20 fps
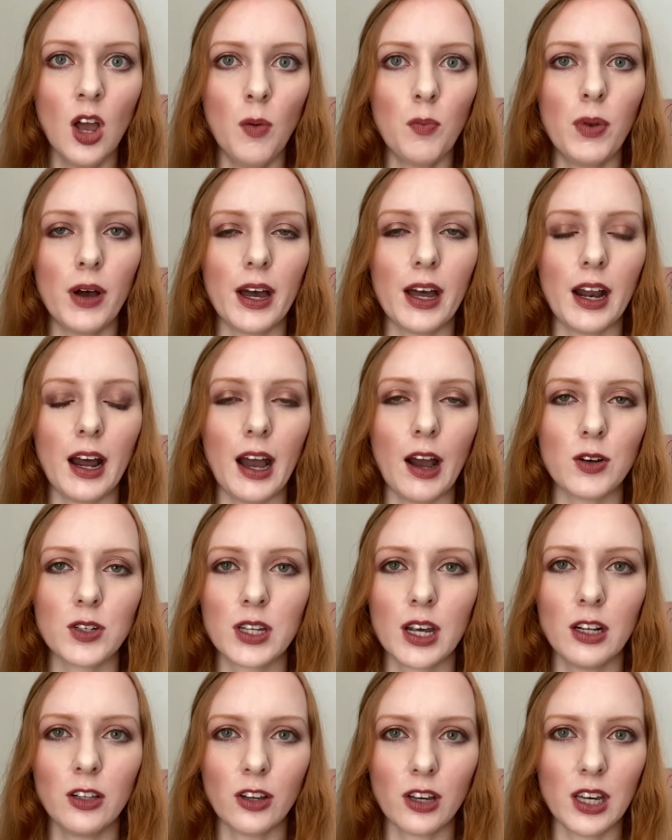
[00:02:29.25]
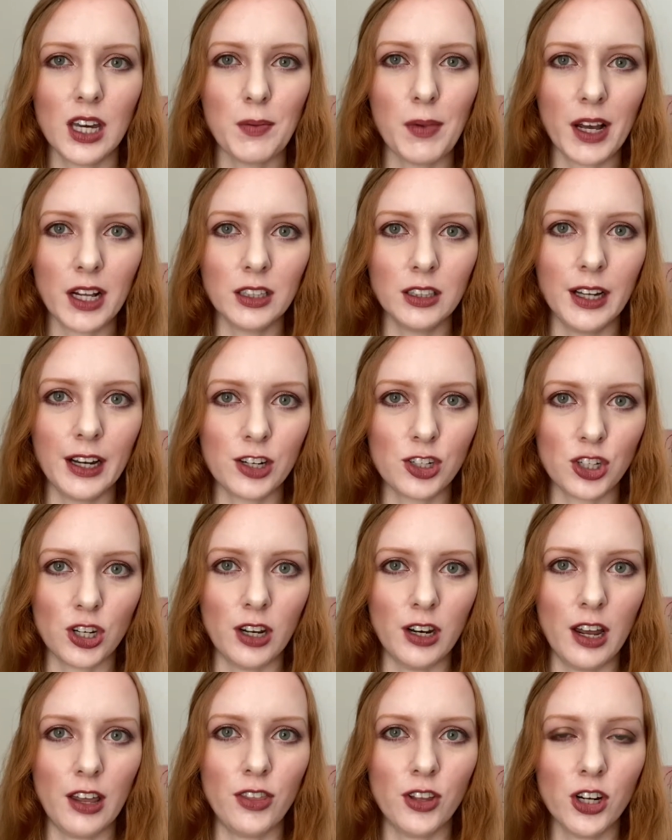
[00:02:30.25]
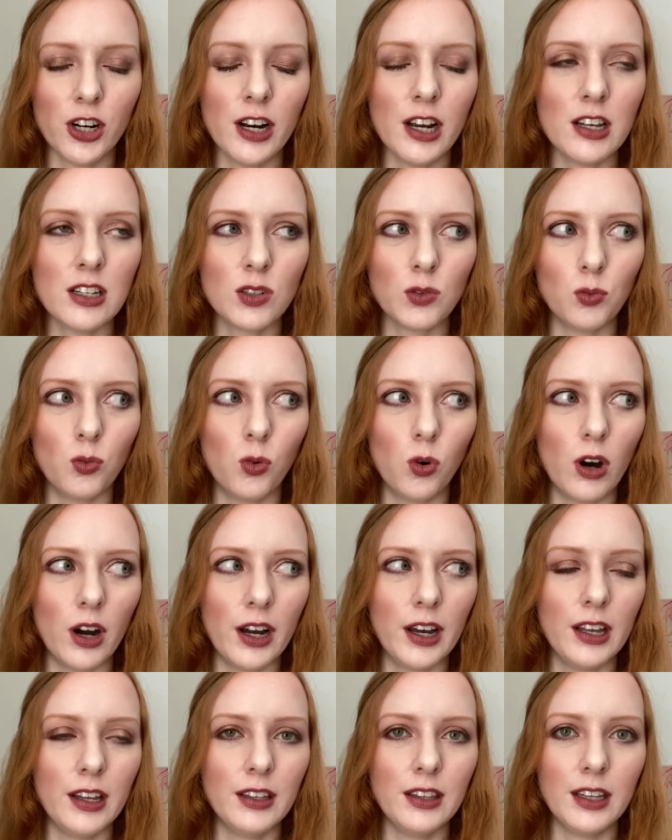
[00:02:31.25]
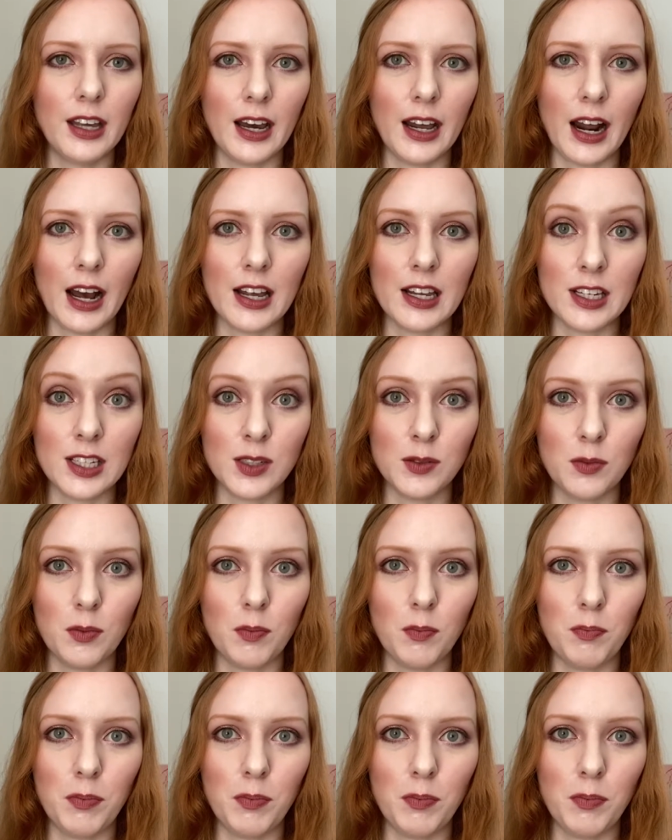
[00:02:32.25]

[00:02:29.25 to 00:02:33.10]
But I was kind of looking at my collection, and there is one that has